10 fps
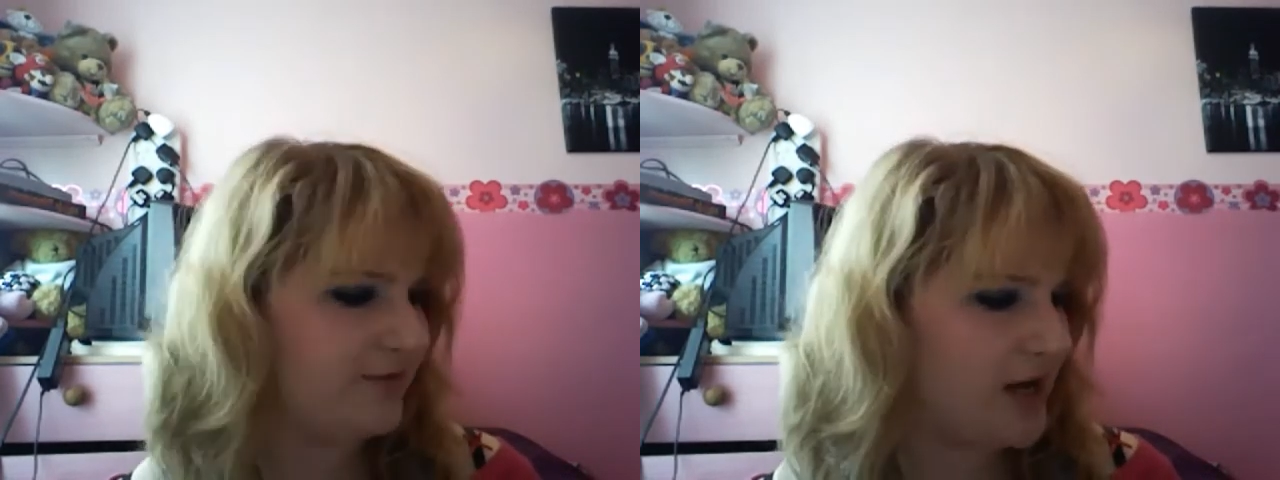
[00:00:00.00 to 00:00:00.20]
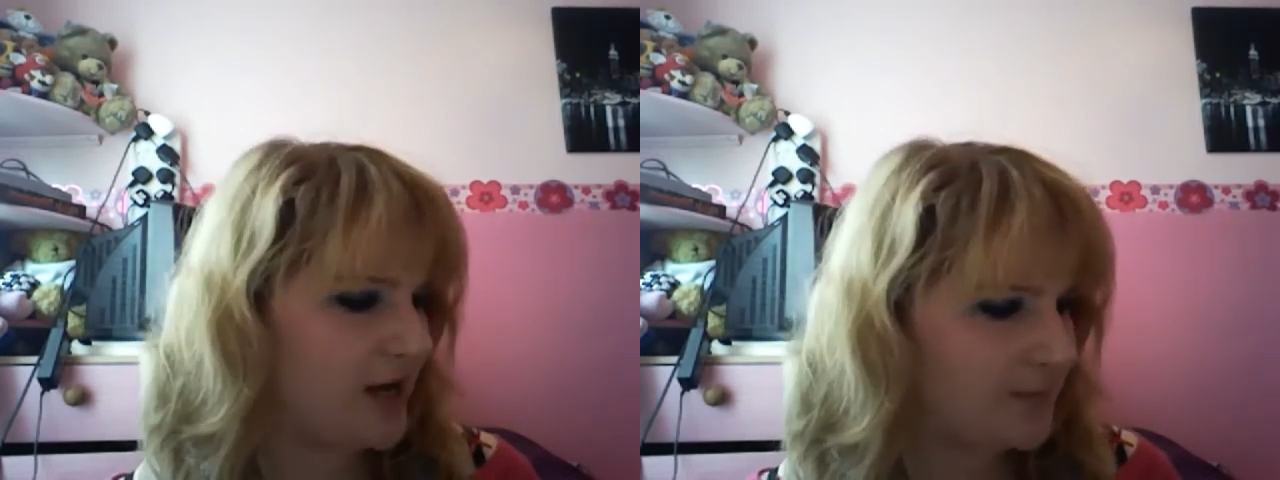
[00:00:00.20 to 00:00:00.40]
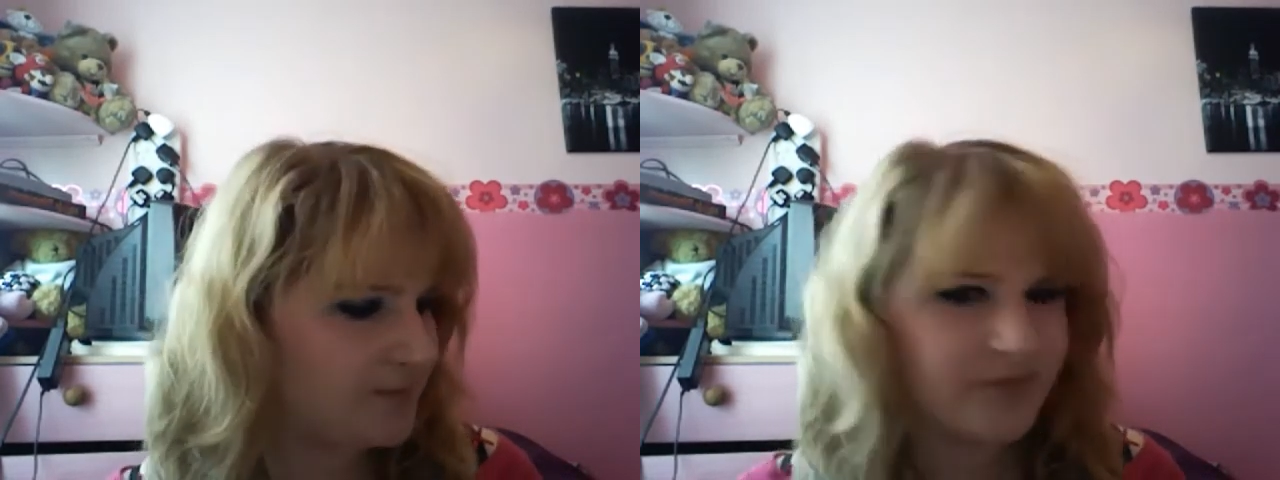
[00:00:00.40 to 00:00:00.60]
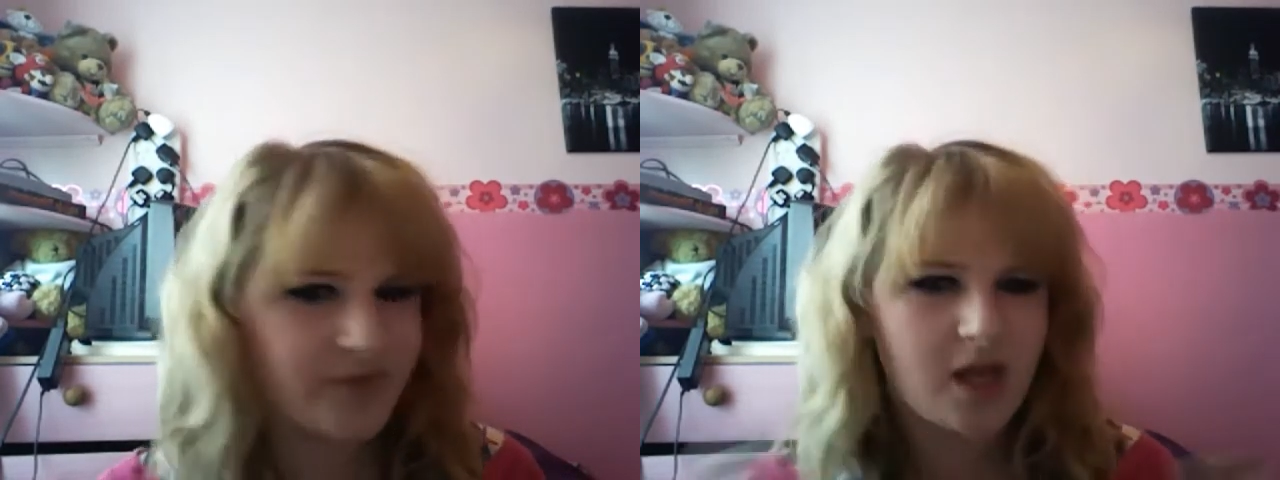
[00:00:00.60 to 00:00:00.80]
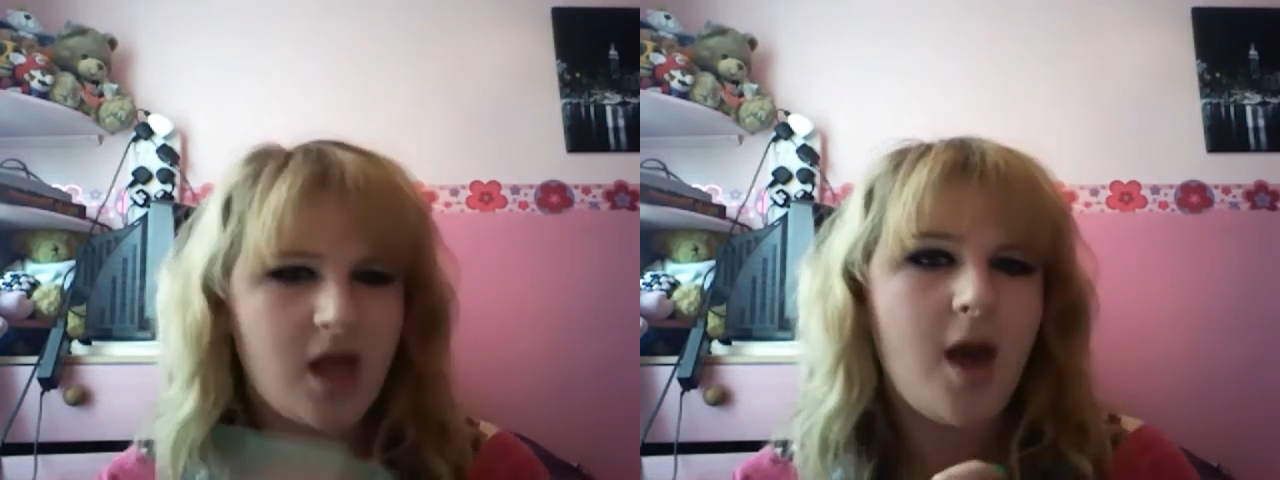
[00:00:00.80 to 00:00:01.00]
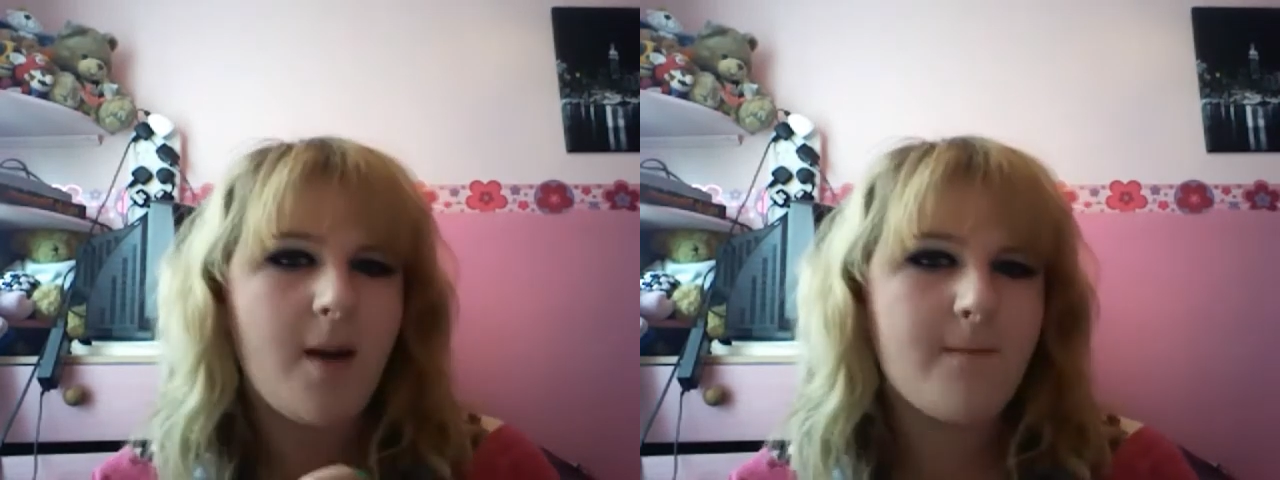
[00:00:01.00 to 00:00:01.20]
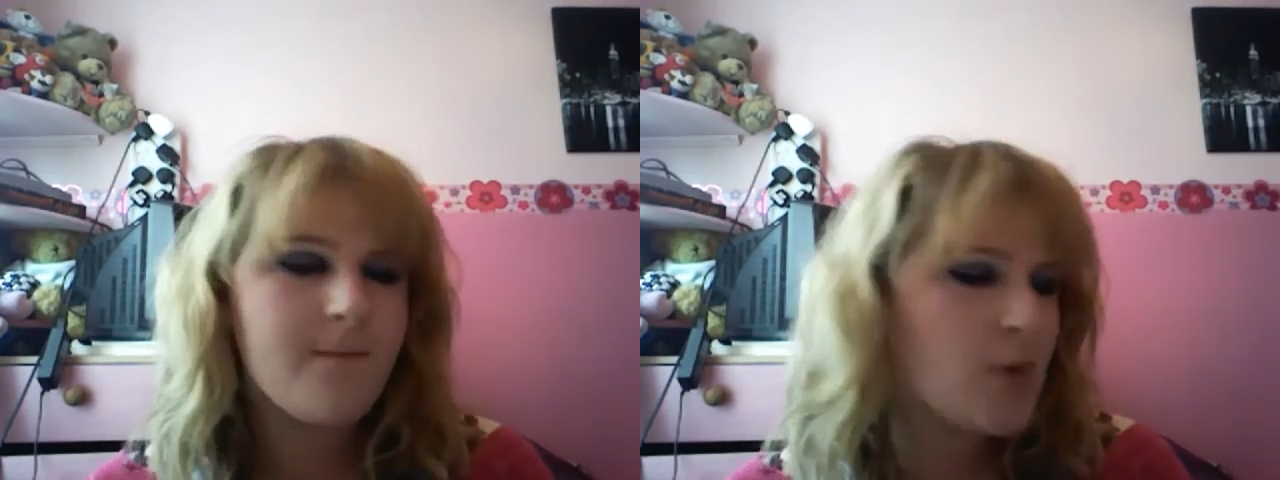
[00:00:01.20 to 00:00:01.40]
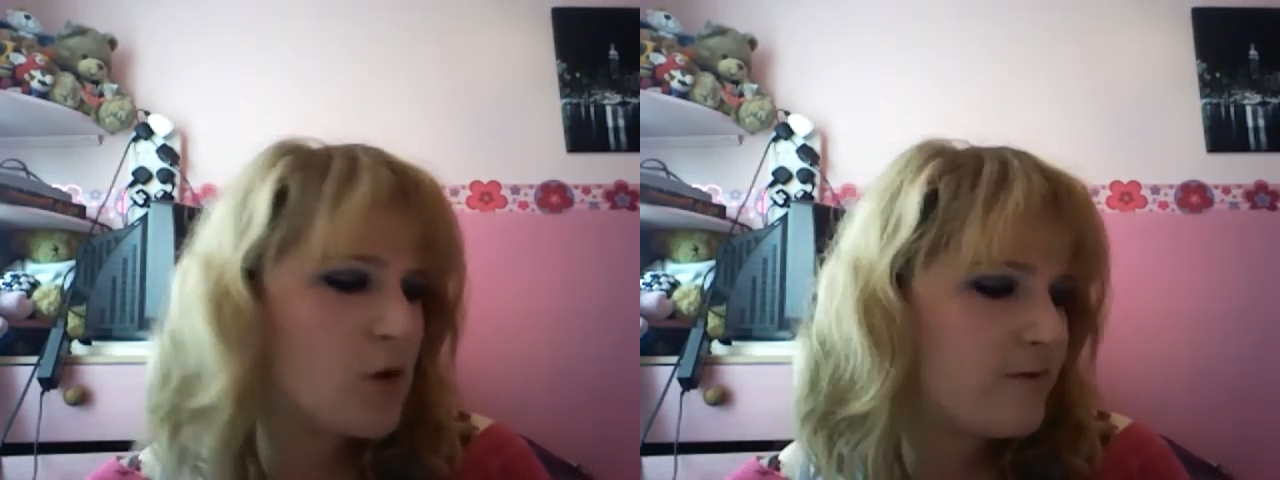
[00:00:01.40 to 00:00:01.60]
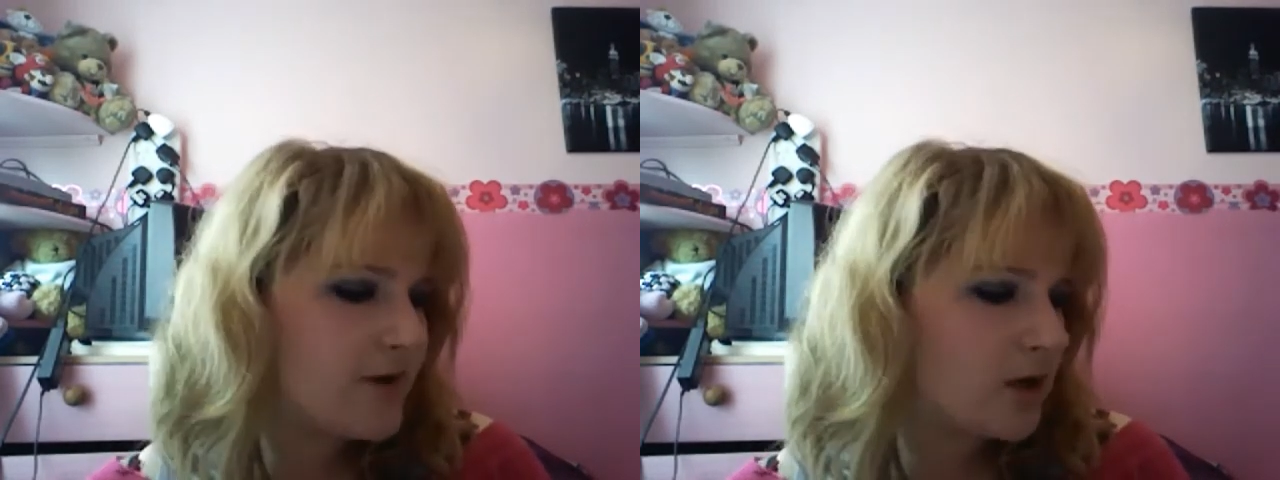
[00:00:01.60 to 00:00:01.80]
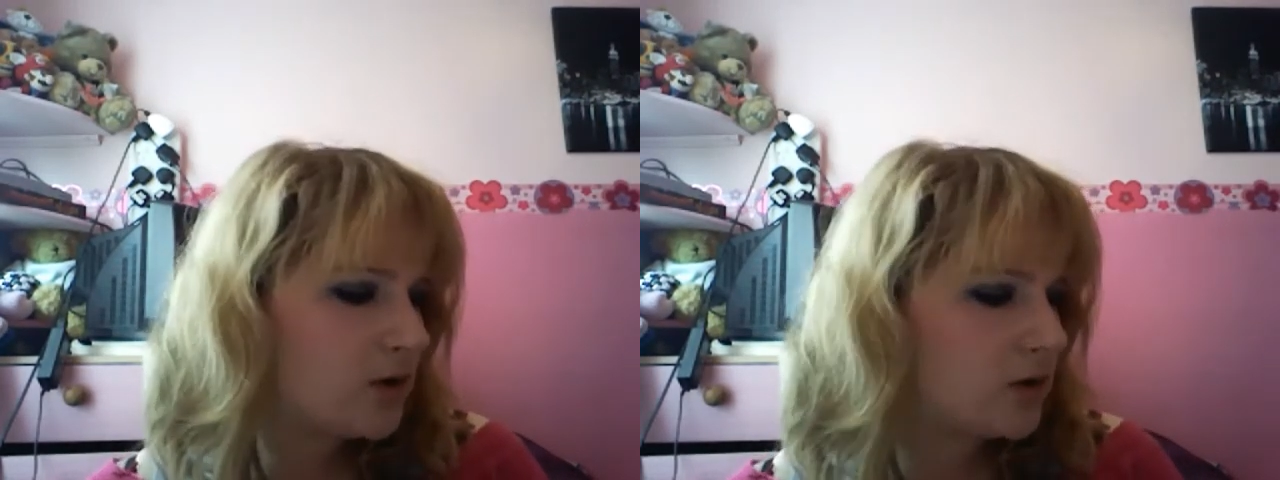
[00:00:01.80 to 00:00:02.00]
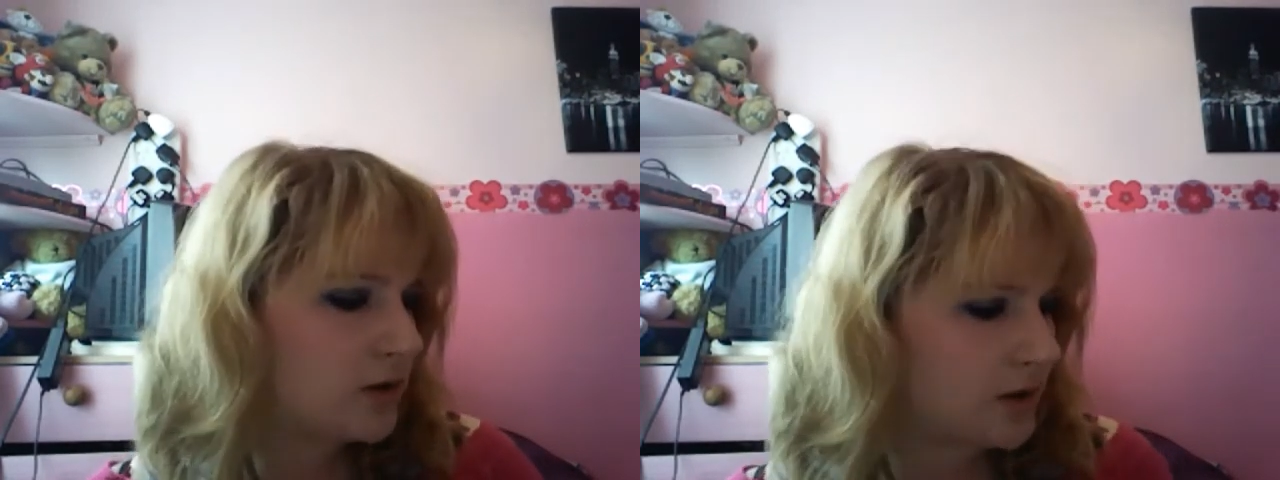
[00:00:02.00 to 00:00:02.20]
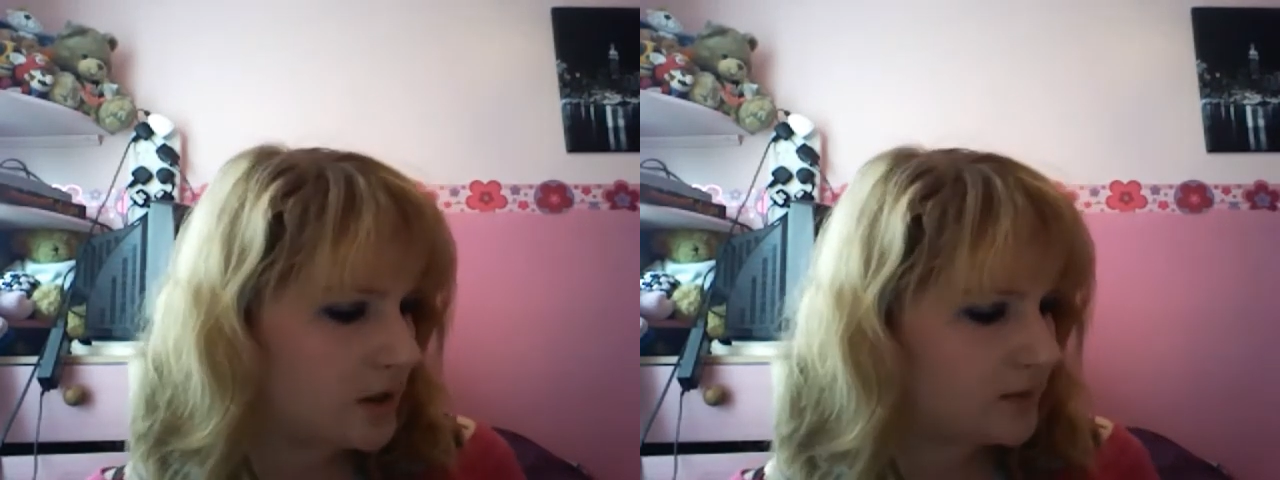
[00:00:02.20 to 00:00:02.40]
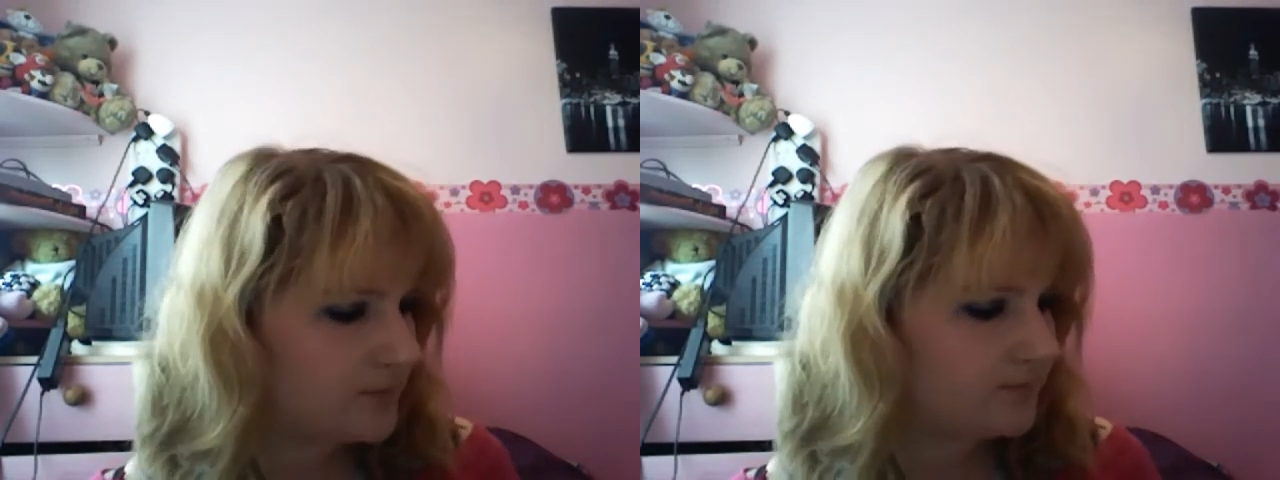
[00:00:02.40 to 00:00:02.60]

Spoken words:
video. Moving on.